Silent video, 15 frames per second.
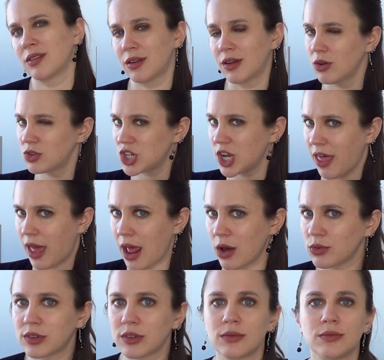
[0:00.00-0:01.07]
Go check that
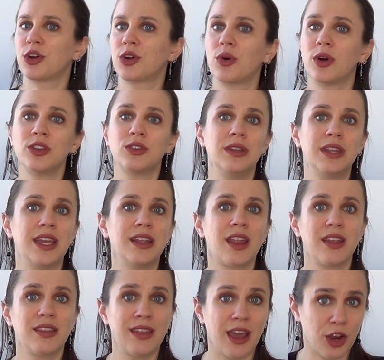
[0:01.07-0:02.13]
out. You're going to
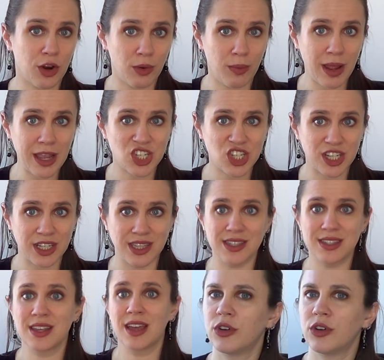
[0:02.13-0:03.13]
need decorations.